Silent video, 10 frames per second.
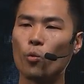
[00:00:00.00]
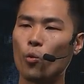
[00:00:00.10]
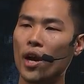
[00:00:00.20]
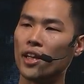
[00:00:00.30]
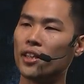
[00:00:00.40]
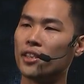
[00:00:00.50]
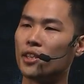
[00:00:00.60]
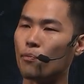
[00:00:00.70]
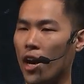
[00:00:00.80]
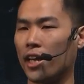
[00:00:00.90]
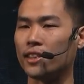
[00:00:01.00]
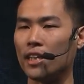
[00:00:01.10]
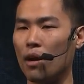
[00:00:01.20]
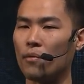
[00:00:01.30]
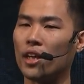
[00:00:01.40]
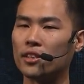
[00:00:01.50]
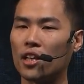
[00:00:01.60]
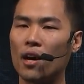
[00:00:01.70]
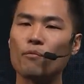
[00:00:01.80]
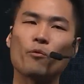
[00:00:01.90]
when the market timing is
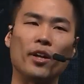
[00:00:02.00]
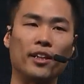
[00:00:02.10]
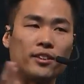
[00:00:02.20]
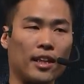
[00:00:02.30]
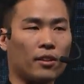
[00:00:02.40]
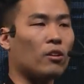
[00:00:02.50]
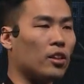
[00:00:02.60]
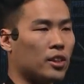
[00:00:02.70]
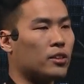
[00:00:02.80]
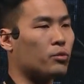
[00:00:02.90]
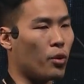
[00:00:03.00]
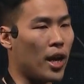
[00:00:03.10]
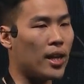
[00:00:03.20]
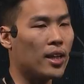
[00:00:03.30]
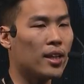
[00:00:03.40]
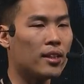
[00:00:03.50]
come, when the technology is right,